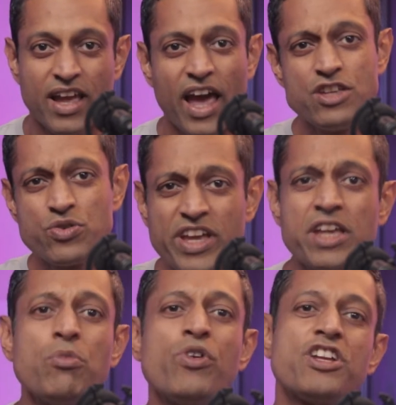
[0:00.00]
As you
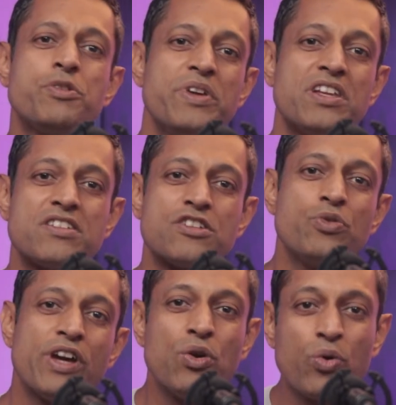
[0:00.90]
gain more experience, you
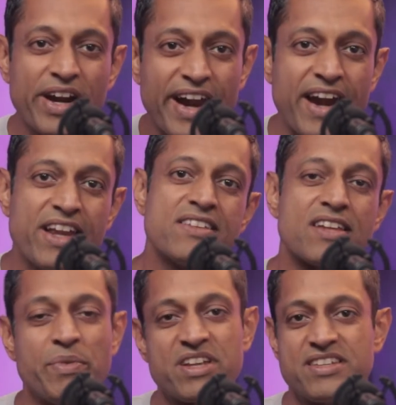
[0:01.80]
can look at adding
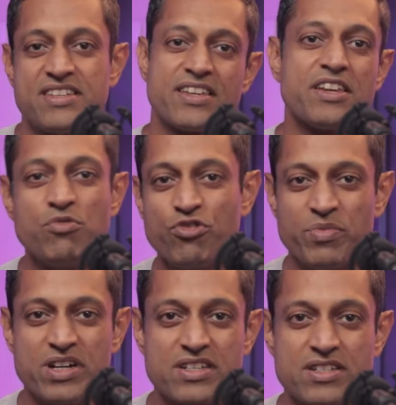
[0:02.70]
some accessory
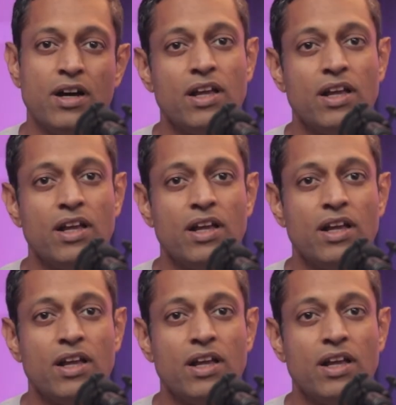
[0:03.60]
movements.